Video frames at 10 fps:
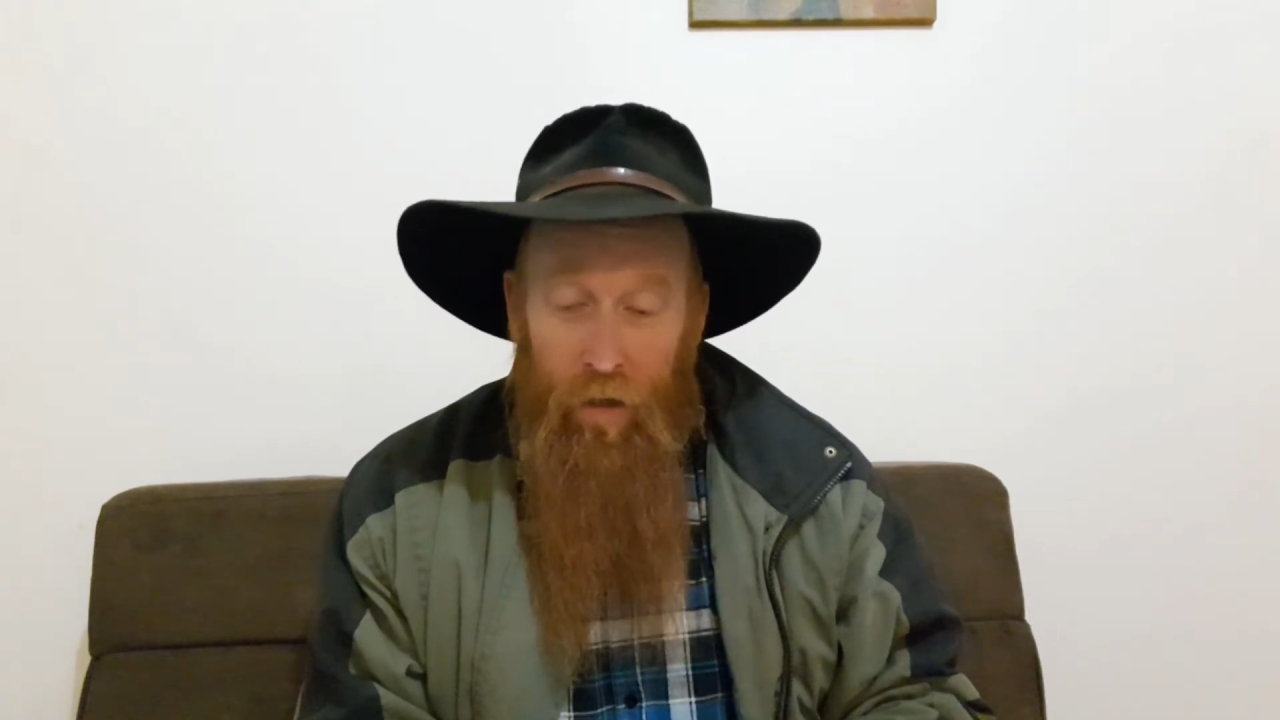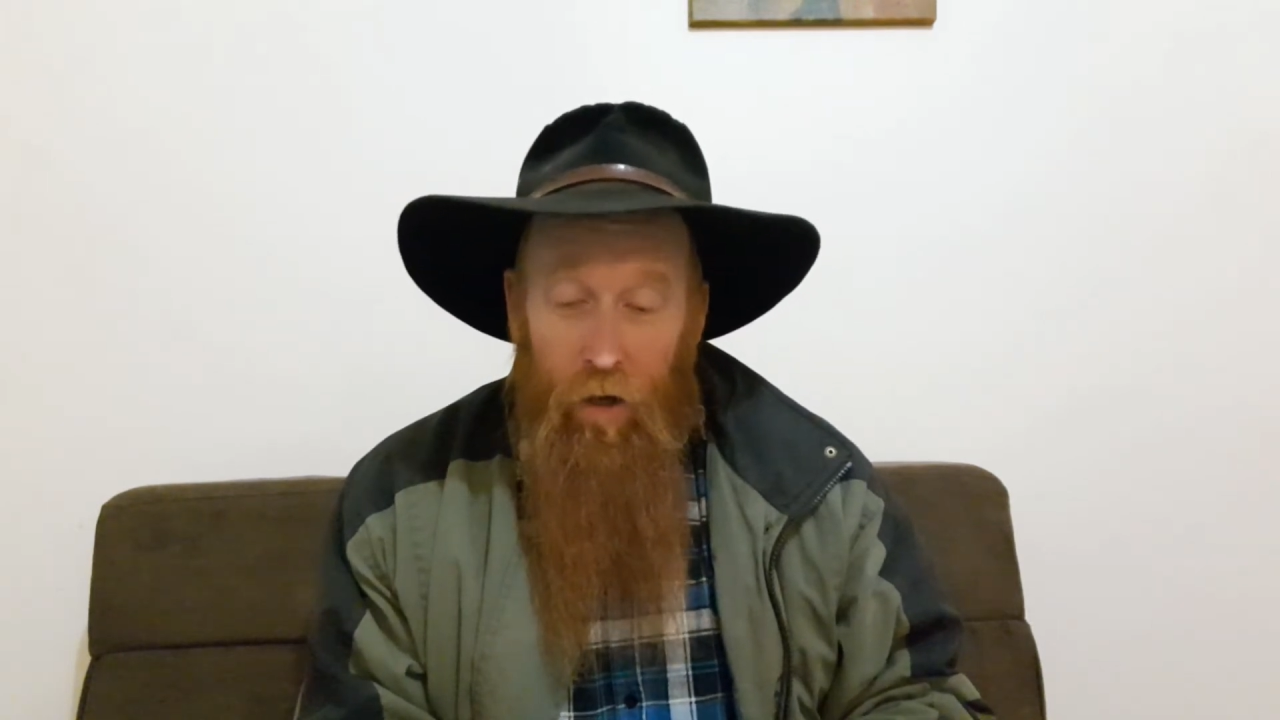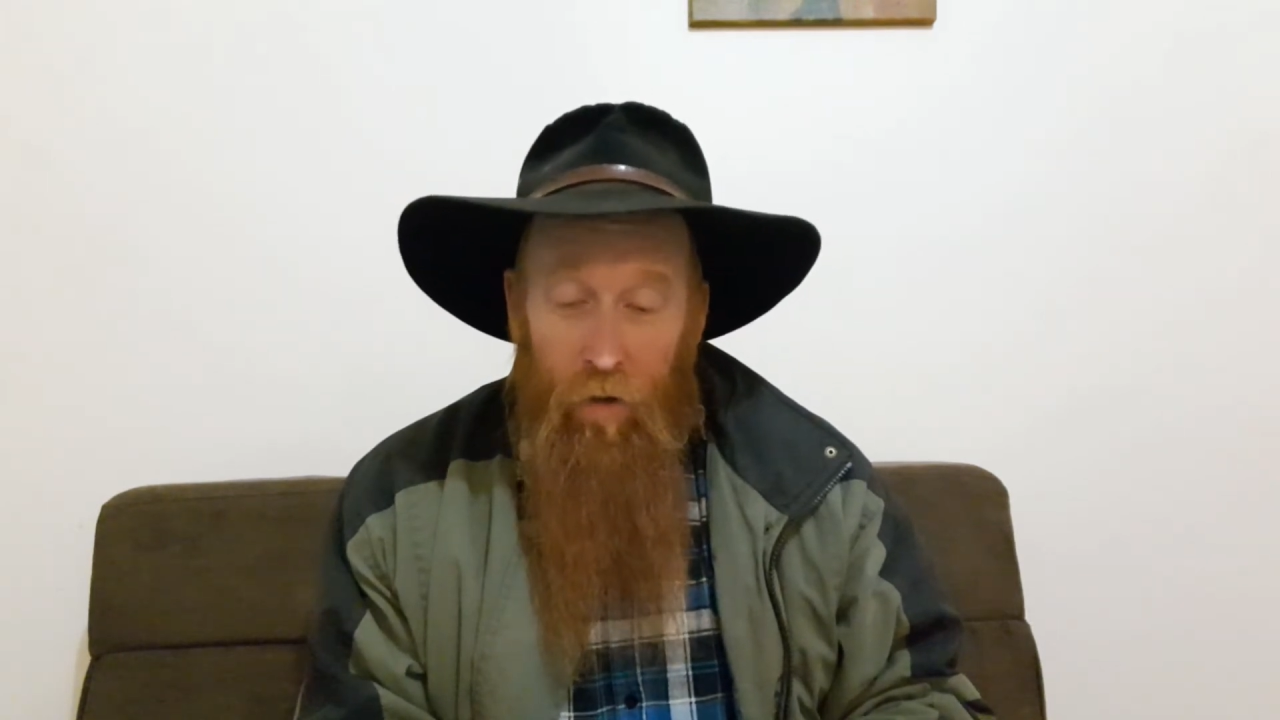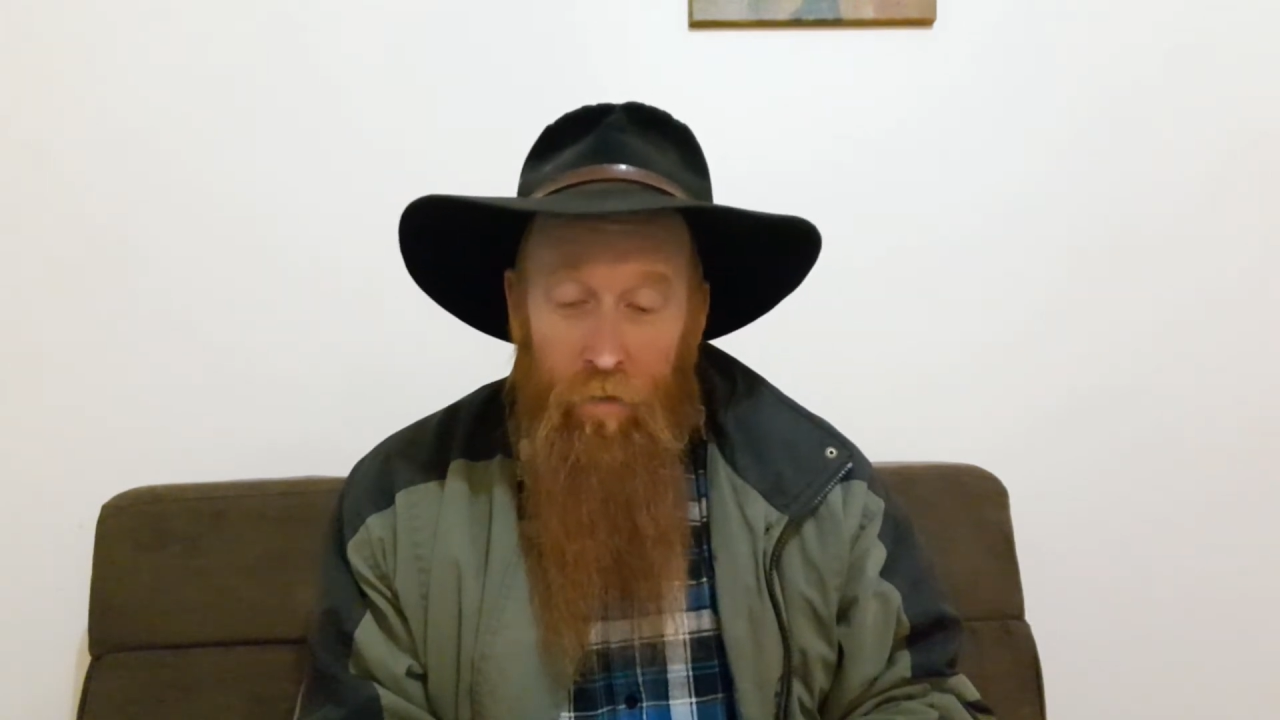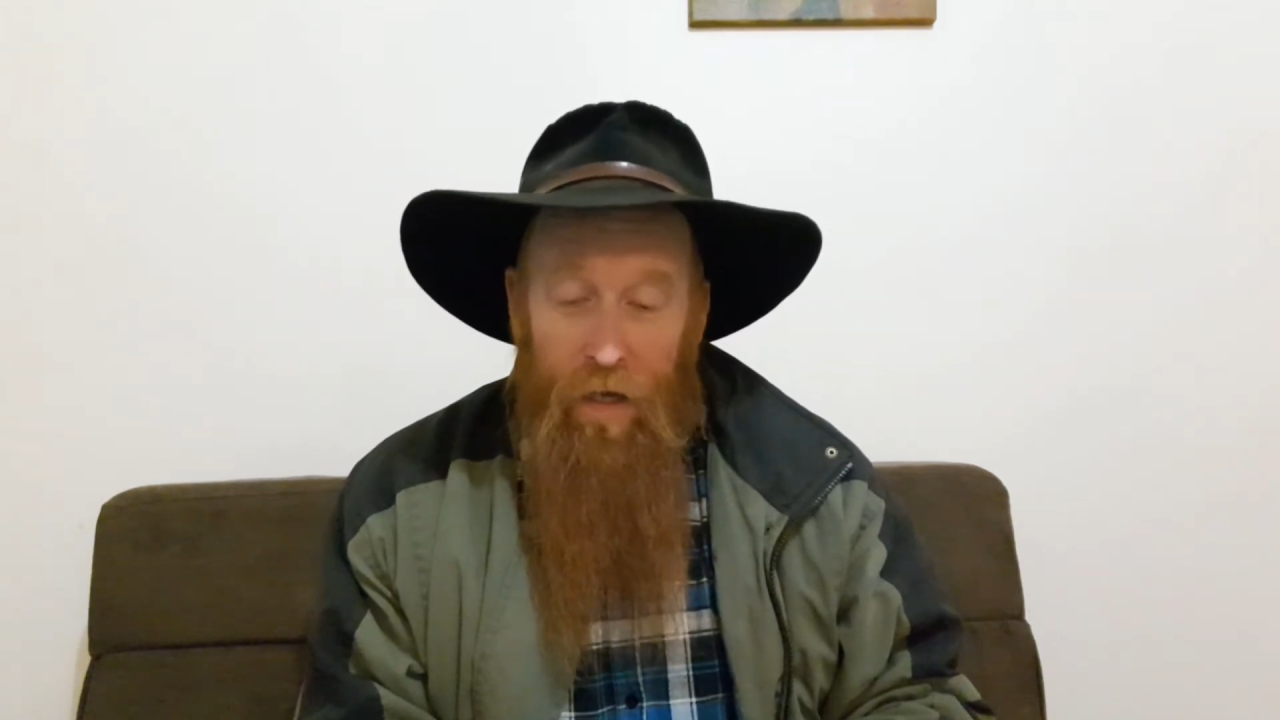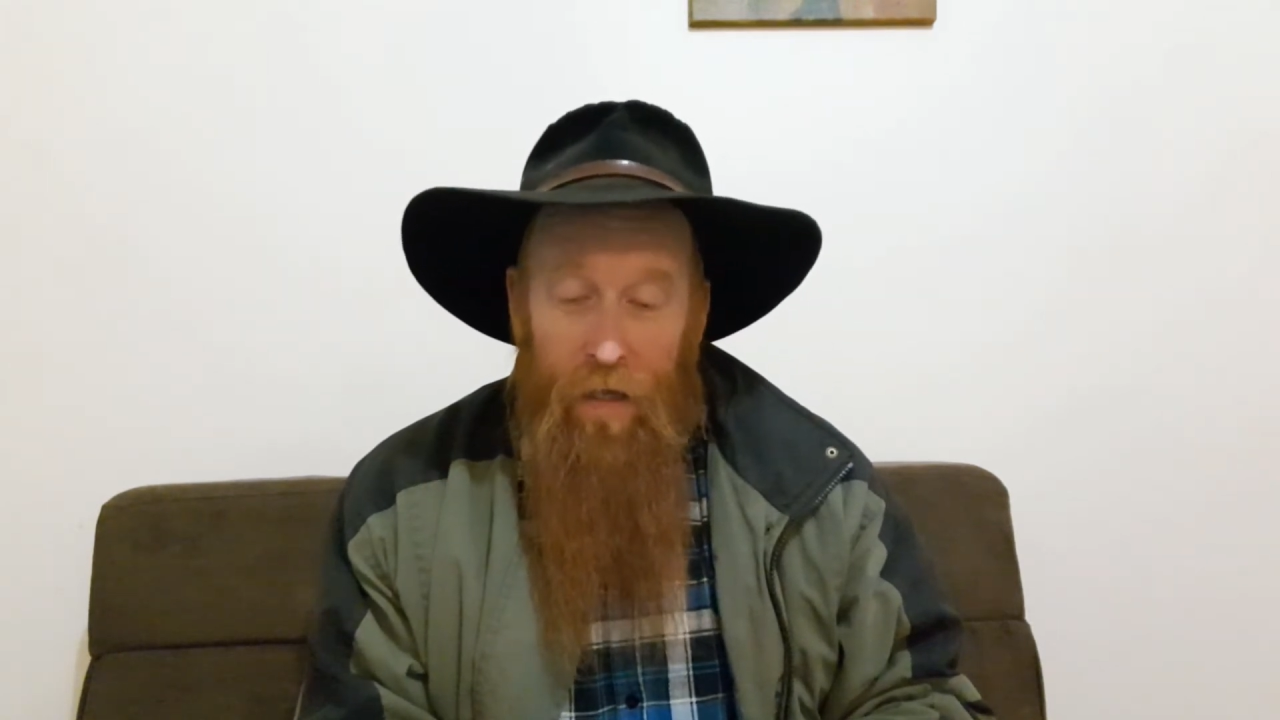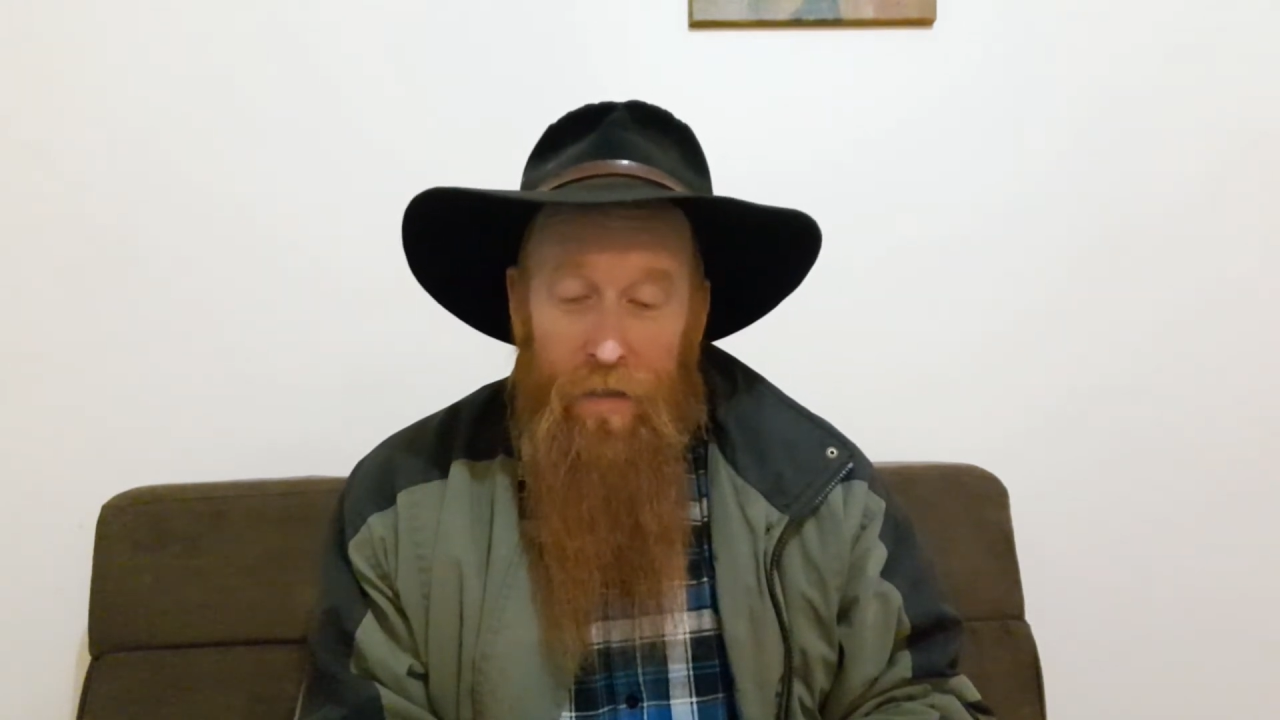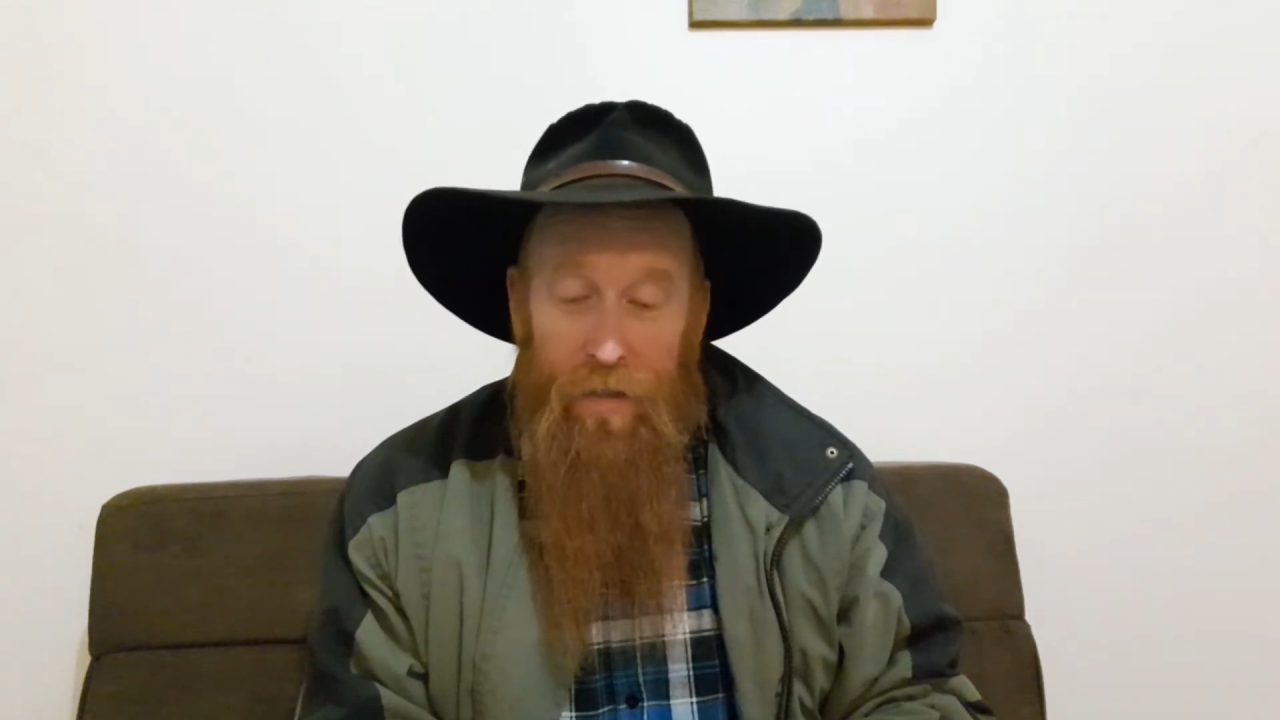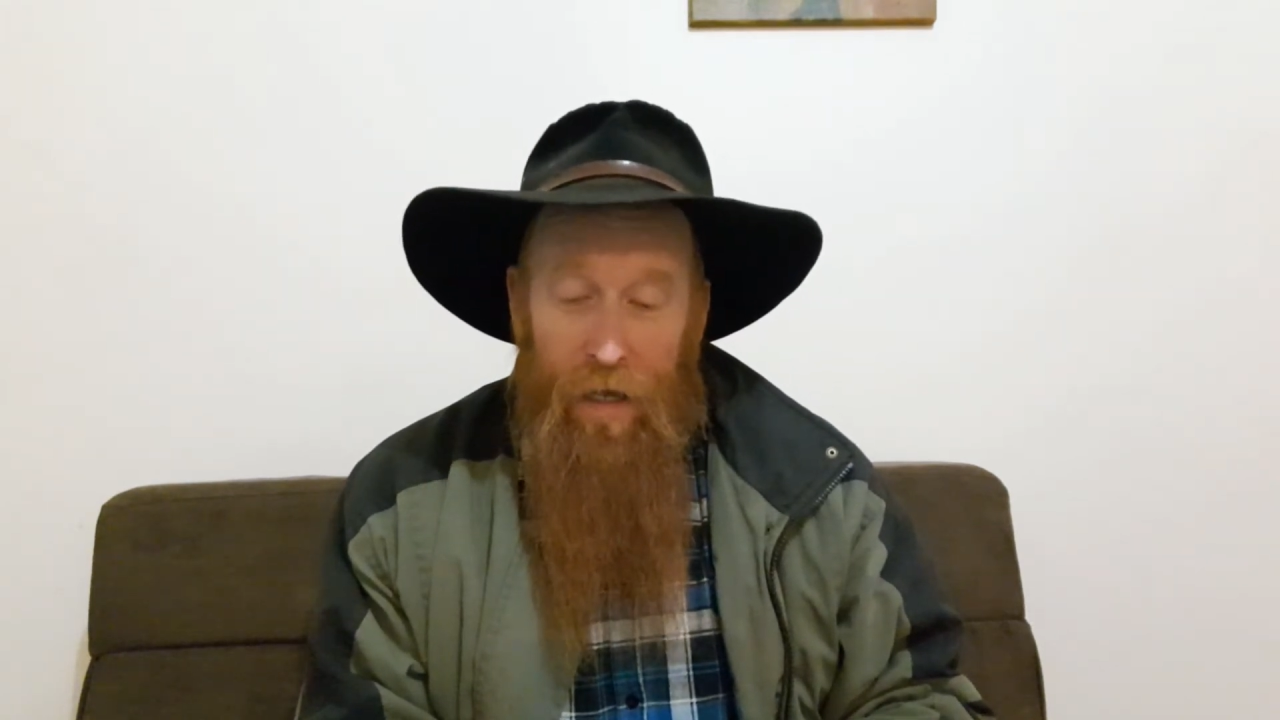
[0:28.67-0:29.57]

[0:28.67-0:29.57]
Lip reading: no means